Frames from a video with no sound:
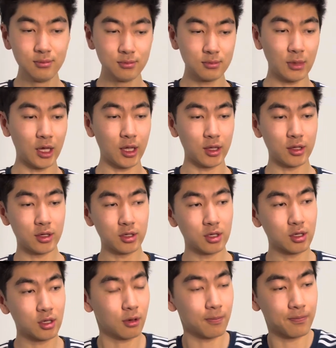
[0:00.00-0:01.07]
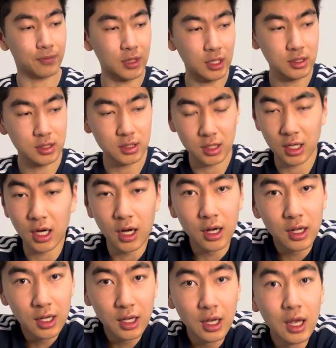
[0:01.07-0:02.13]
and there you go. That's how
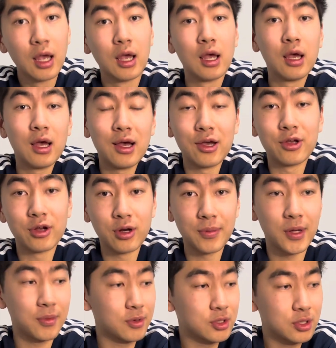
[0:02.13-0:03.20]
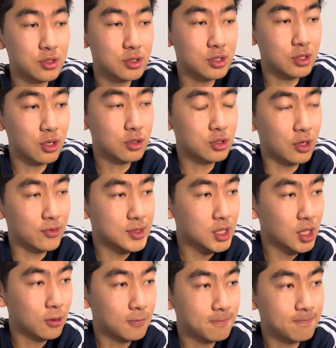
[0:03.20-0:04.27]
you're gonna be able to use this hard drive.
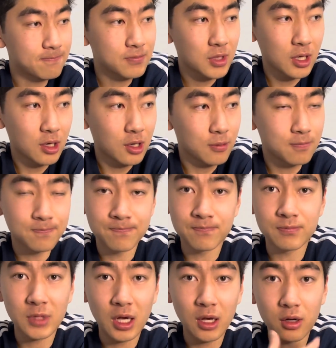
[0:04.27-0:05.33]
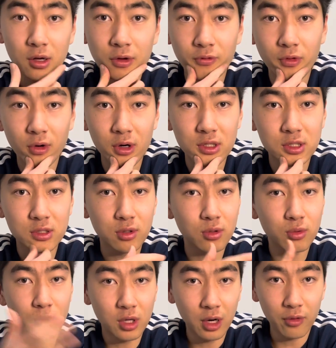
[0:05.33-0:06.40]
So yeah, looking forward to
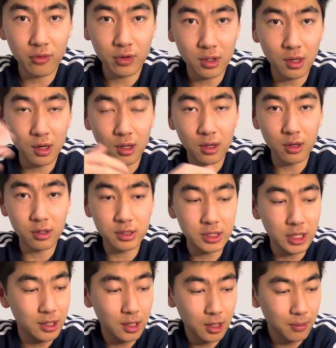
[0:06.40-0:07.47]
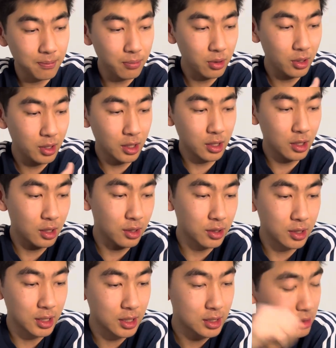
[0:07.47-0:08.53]
recovering all our data, putting it on
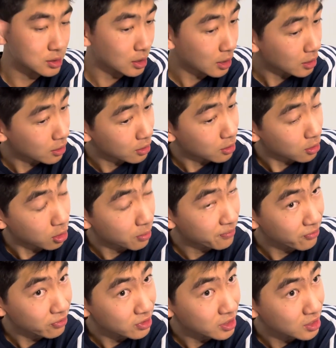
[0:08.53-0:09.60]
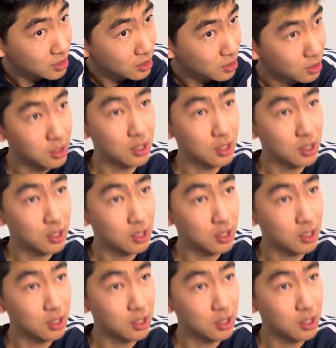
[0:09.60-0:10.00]
this, and then hopefully